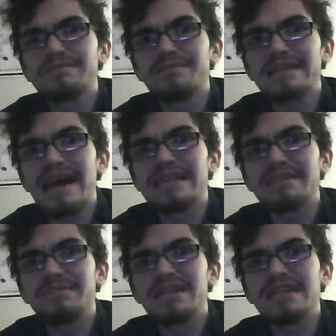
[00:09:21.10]
dad's
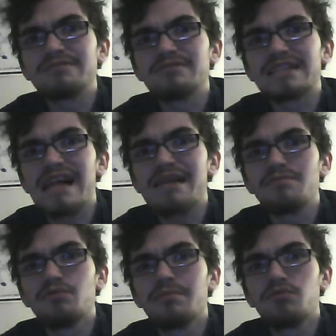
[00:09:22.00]
place was getting
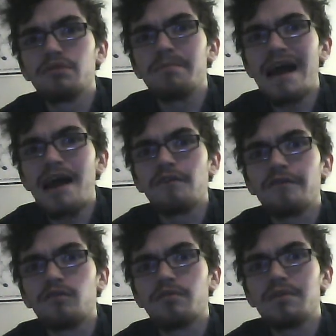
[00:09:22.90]
more and more
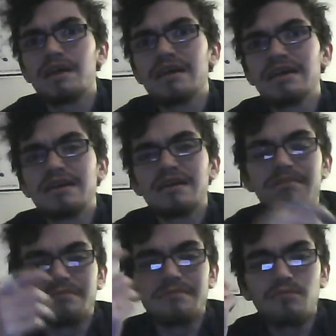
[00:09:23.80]
powerful.
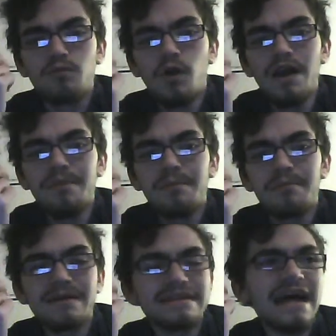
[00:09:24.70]

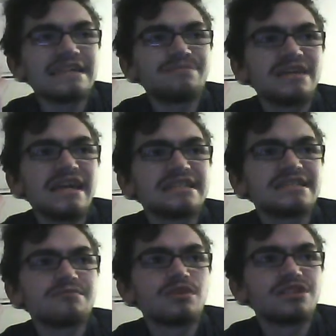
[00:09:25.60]
My dad's place
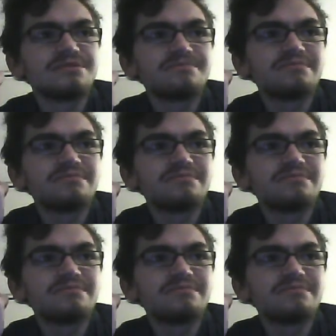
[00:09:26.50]
was